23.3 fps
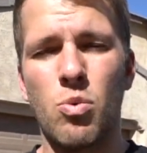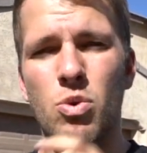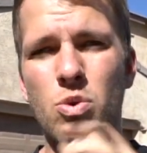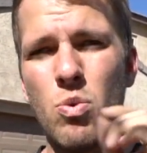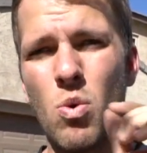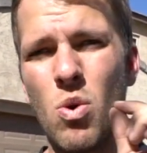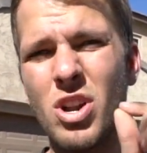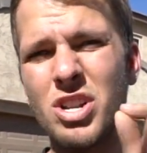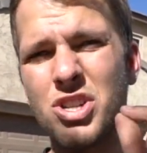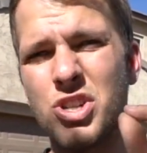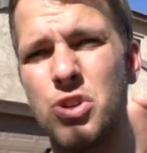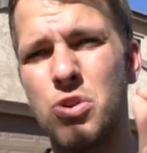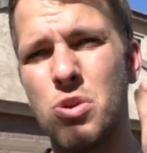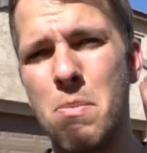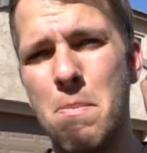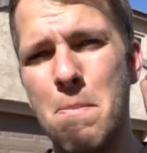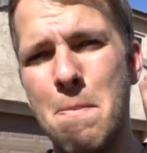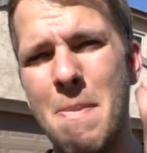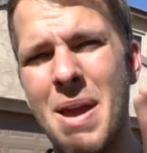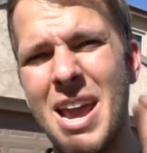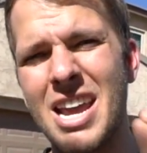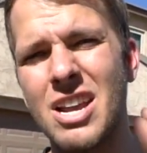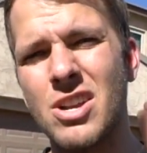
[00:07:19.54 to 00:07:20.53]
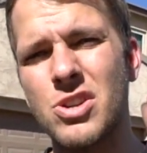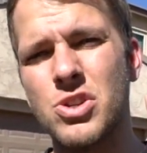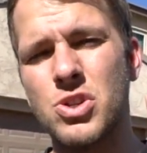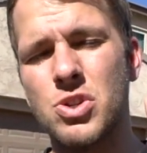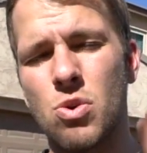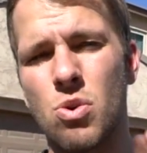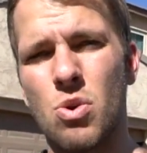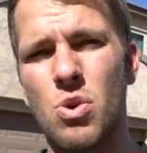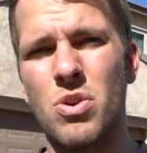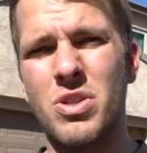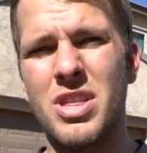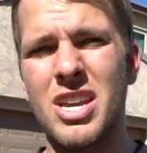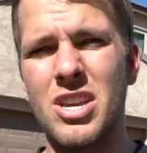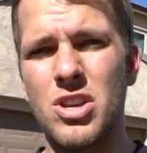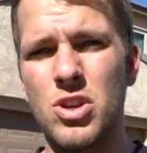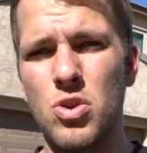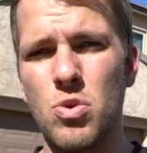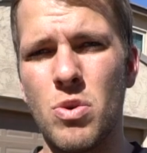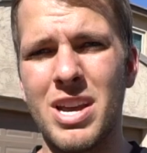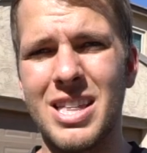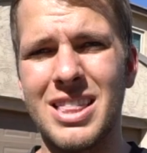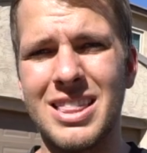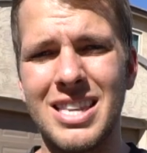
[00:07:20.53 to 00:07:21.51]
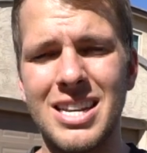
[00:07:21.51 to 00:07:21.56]
We want you to make sure that
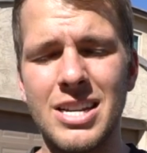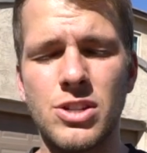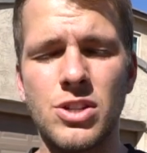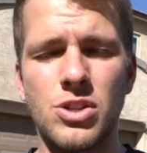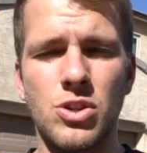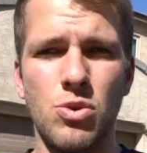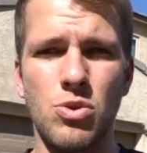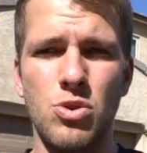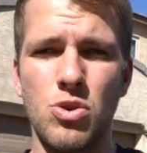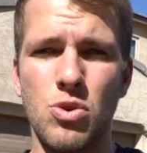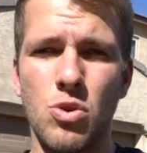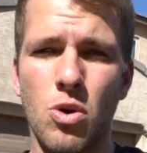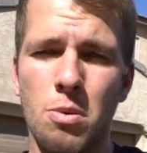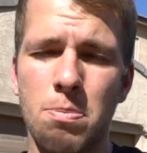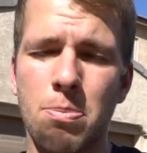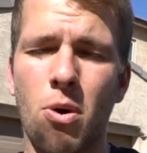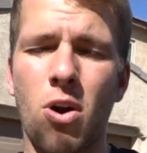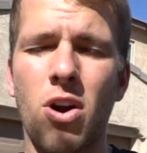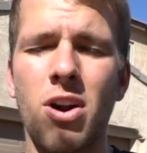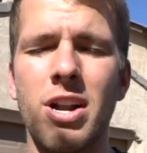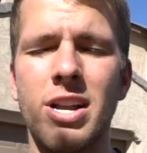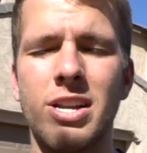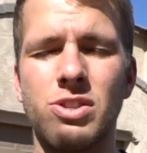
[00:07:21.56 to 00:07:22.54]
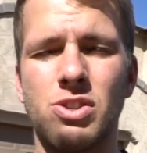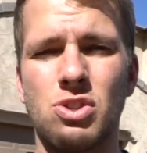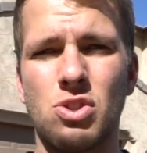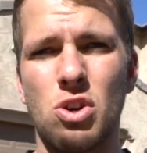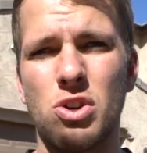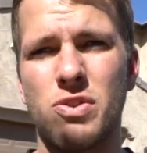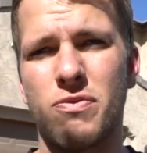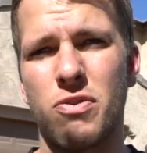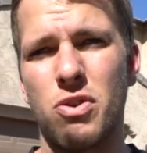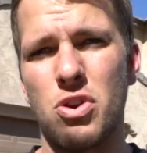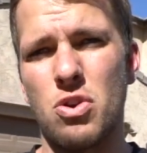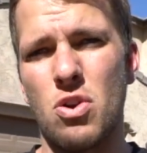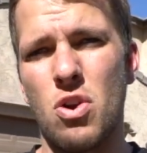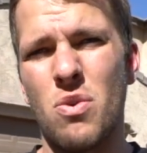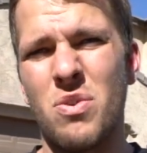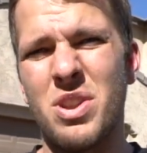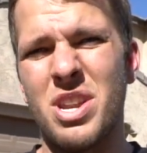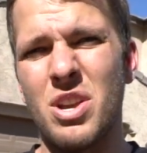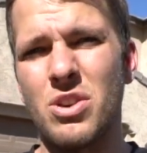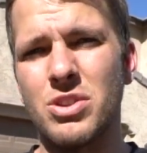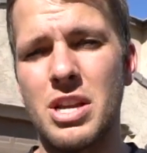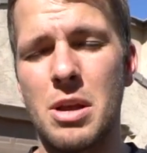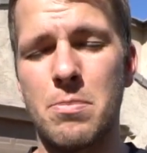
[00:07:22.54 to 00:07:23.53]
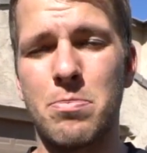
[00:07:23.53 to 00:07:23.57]
you at least do your part and search for your own
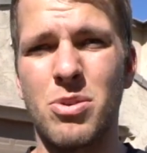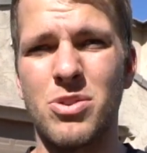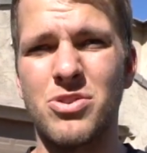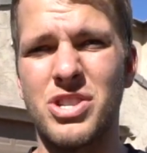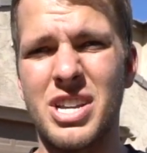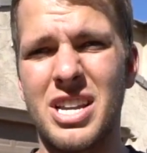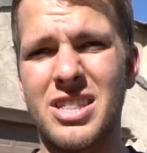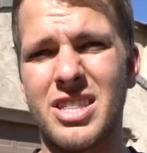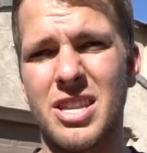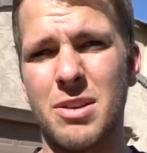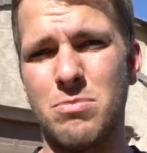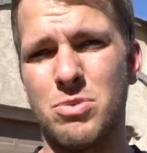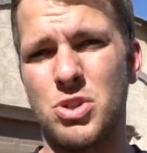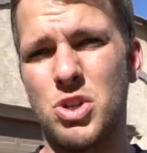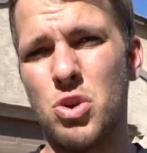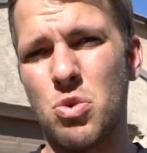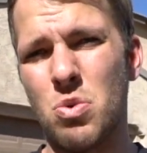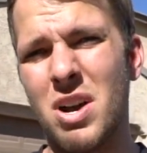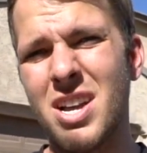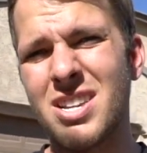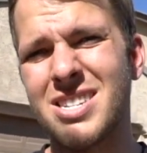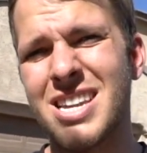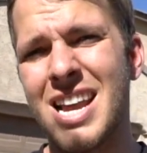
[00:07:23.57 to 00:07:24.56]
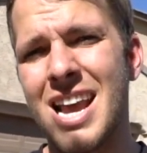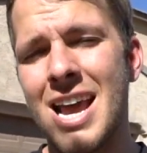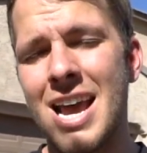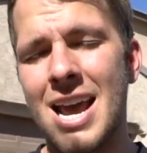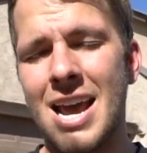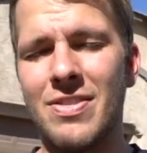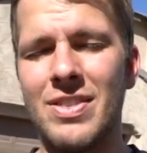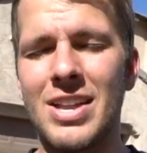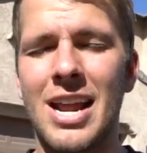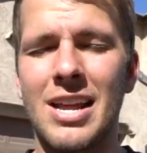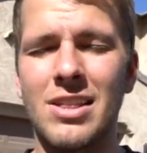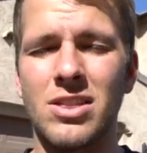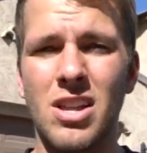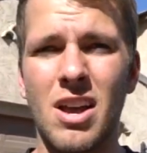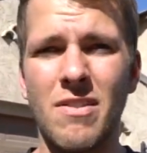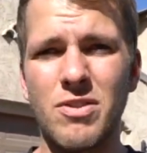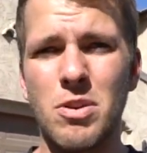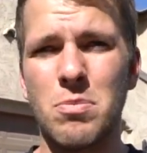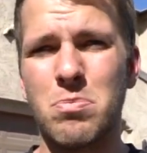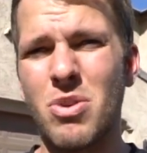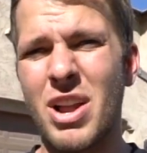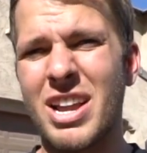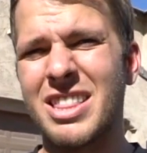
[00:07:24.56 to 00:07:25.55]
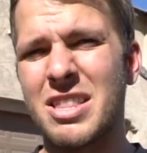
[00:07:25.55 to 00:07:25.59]
deals and present them to us, and then I'd love to
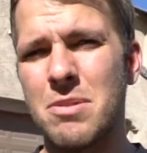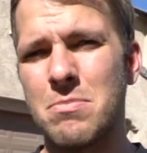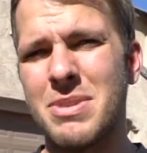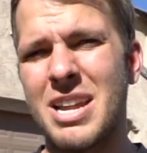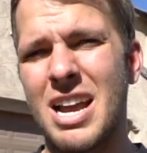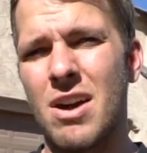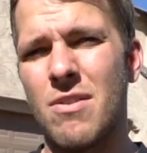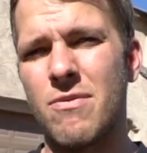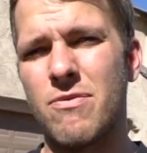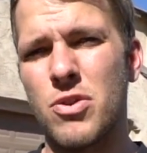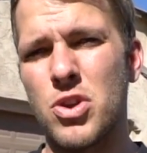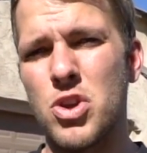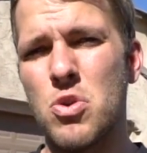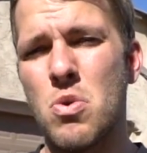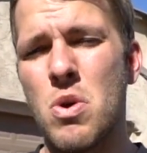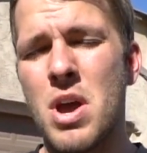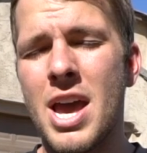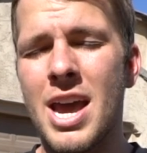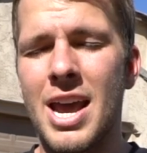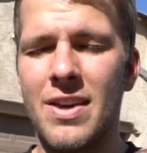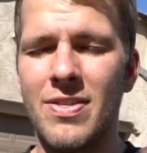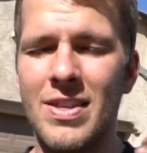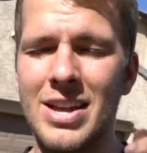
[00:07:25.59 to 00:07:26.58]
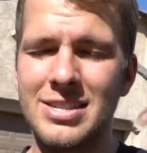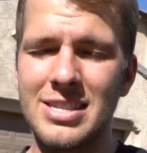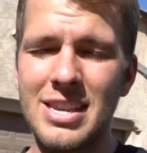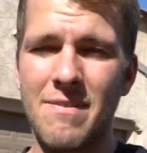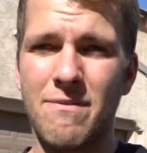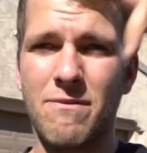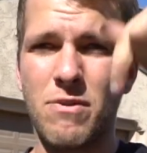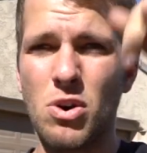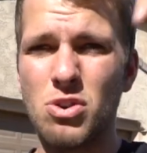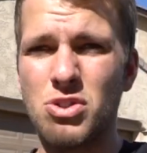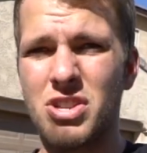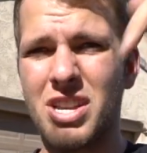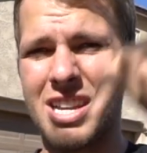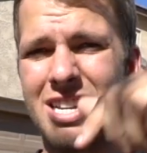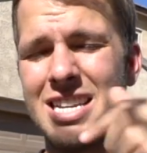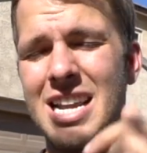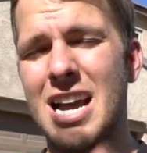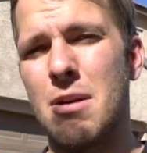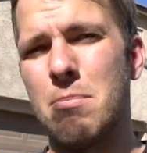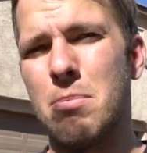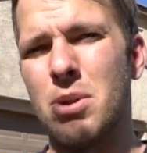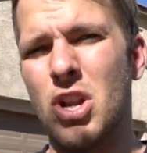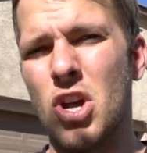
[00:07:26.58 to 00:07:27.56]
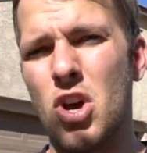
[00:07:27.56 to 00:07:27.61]
break them down for you. And that's that first link
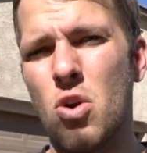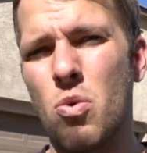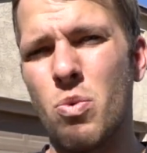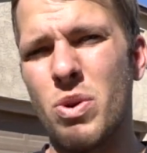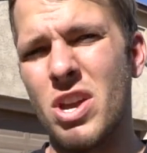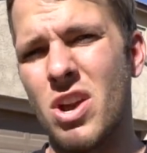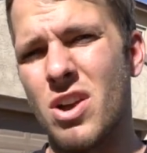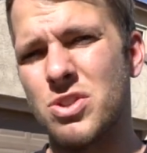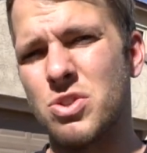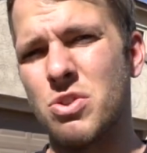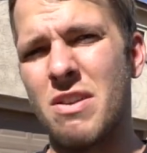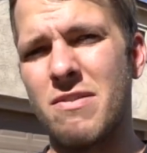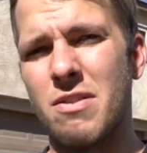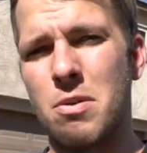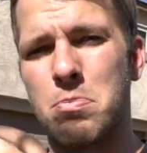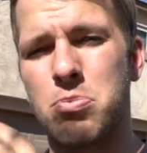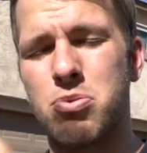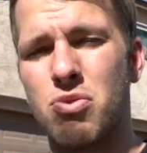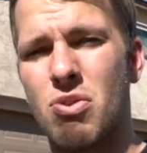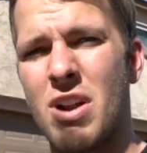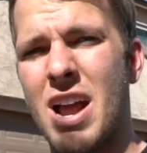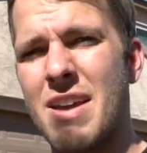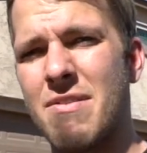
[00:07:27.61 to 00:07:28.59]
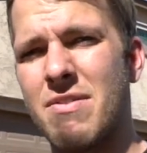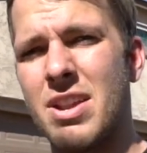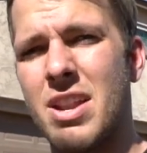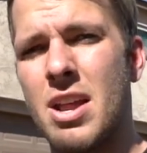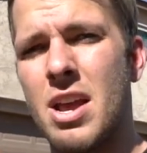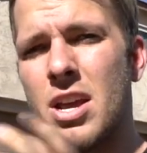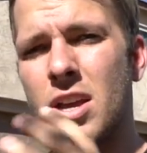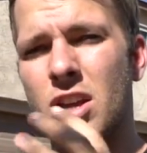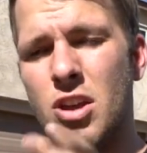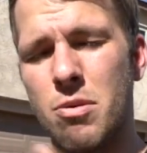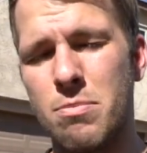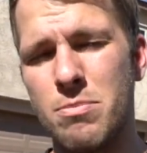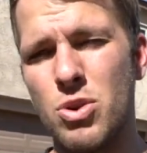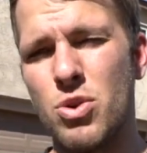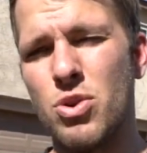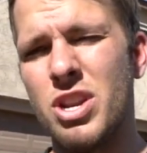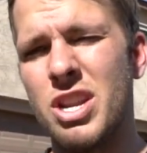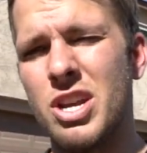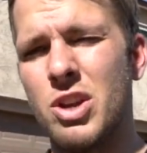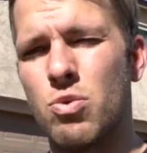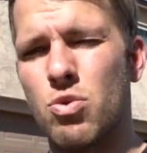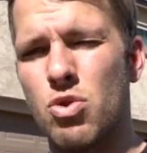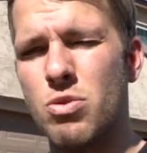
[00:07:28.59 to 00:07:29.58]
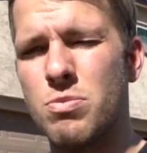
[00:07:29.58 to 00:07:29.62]
down below. We also have a private
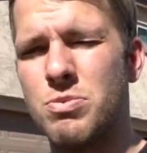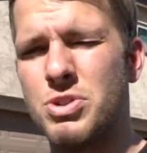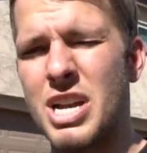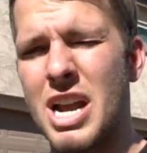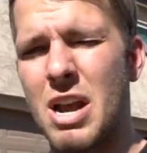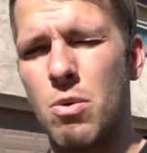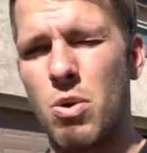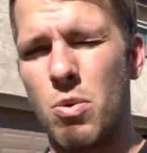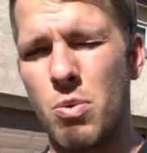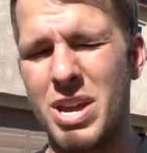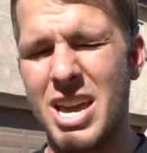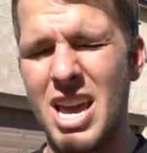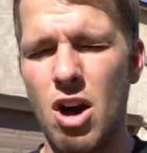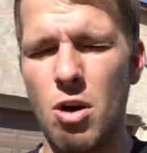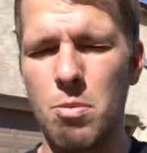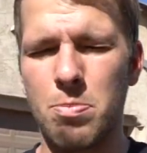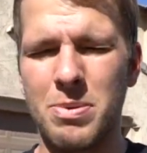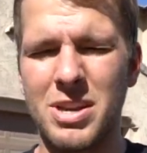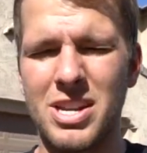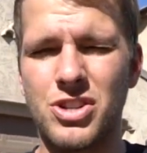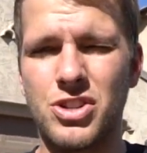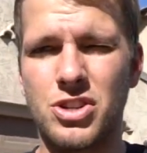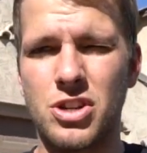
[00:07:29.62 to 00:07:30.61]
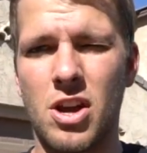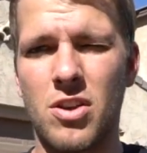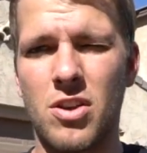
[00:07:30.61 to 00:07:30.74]
community group chat where we help each